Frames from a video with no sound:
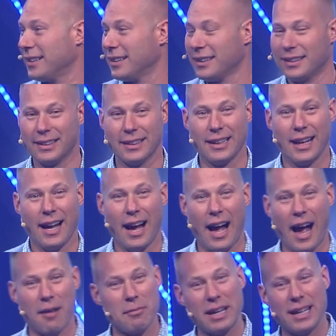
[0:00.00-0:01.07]

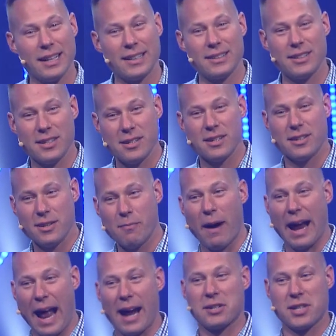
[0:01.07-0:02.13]
I mean, you
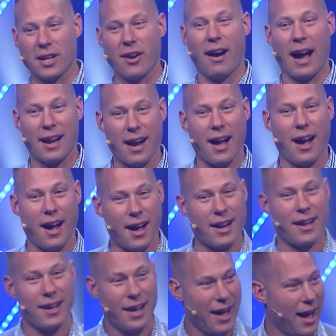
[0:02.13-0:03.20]
might actually go out
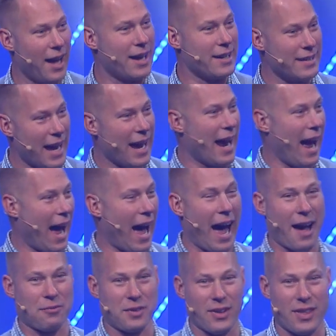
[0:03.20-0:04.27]
on a date
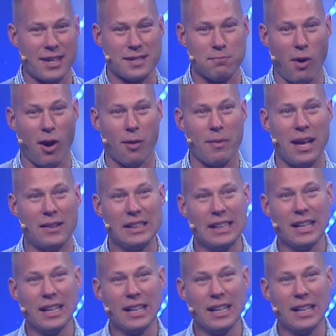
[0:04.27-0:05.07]
after this moment.